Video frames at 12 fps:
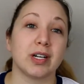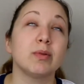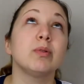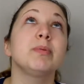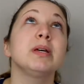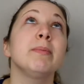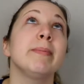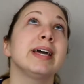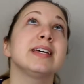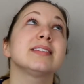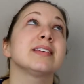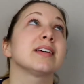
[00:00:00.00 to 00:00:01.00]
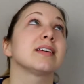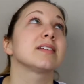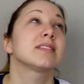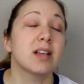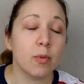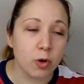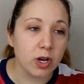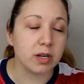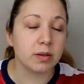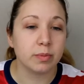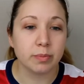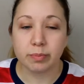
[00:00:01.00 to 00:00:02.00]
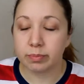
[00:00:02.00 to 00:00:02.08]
It would be amazing. Someone,